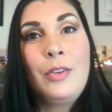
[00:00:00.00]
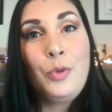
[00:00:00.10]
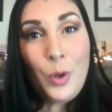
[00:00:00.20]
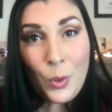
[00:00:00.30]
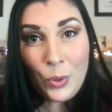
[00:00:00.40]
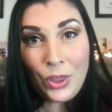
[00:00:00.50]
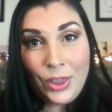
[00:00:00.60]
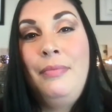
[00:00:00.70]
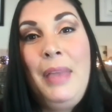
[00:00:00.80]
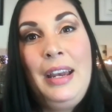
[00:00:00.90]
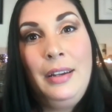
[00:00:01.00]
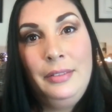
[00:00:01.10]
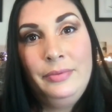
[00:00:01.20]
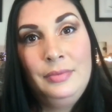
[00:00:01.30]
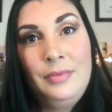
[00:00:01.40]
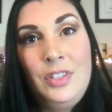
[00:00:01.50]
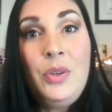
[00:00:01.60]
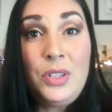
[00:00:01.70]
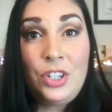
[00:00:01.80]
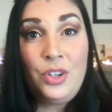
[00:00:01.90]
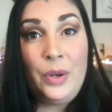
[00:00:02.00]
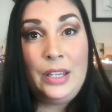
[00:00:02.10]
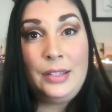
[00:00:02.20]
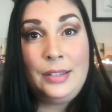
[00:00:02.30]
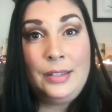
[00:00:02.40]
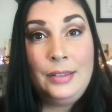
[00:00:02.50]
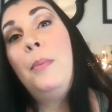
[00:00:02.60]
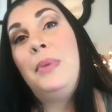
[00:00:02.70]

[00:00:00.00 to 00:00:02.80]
Growth may not. So it's a choice.